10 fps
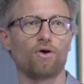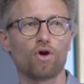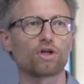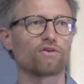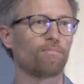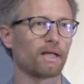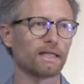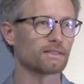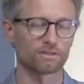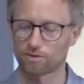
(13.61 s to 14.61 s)
a lot of
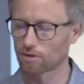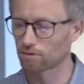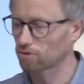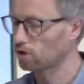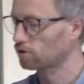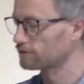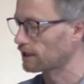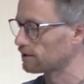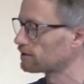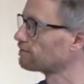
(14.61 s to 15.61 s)
planets around a lot of
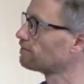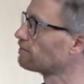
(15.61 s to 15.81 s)
stars.